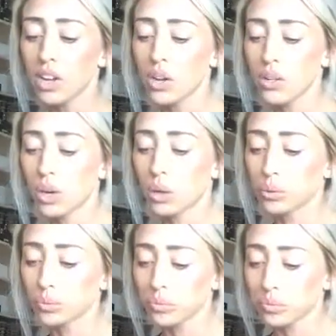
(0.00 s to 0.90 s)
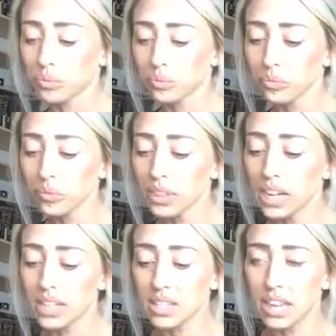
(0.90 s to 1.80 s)
So
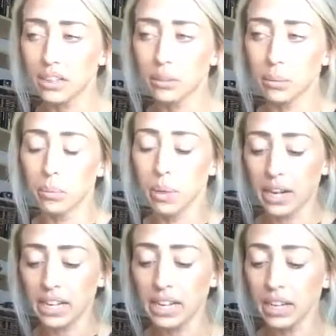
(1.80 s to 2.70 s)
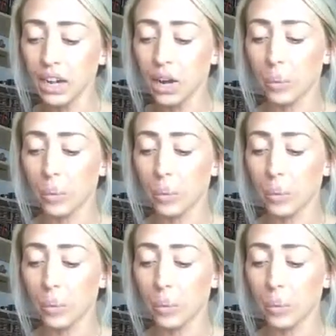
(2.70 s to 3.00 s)
it's like money.